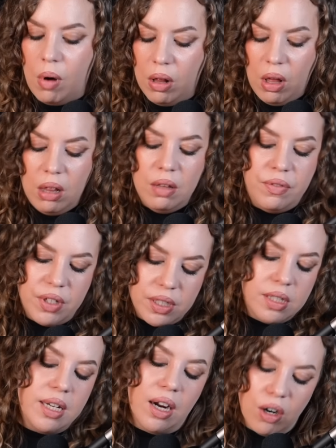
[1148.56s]
While all of
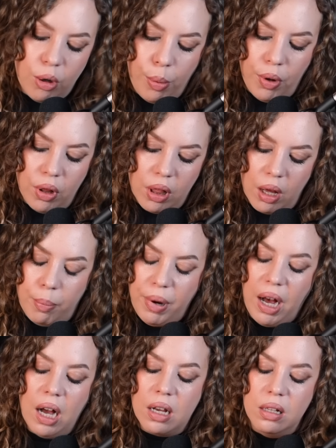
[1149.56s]
this terrible
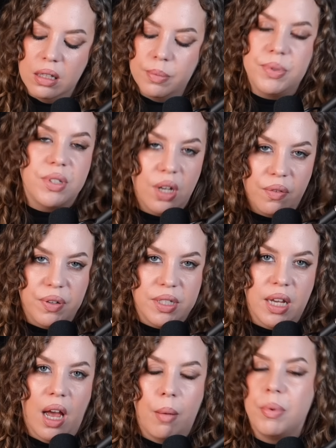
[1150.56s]
apocalypse stuff is
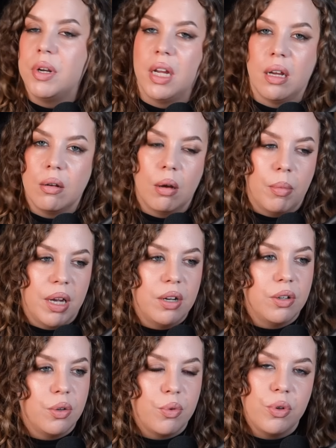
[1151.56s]
happening,
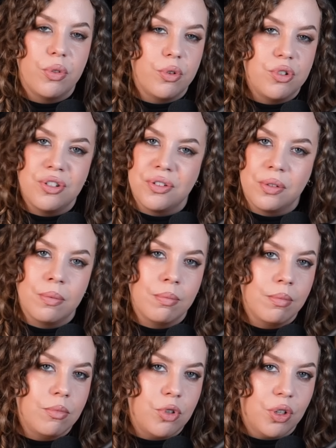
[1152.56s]
Amanda and Ruth are just
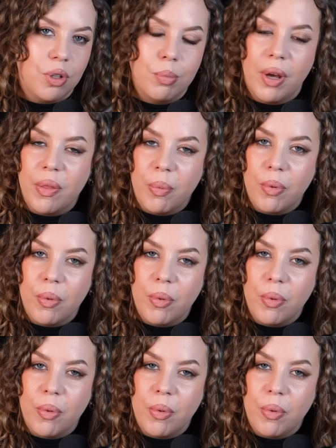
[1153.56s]
chilling by the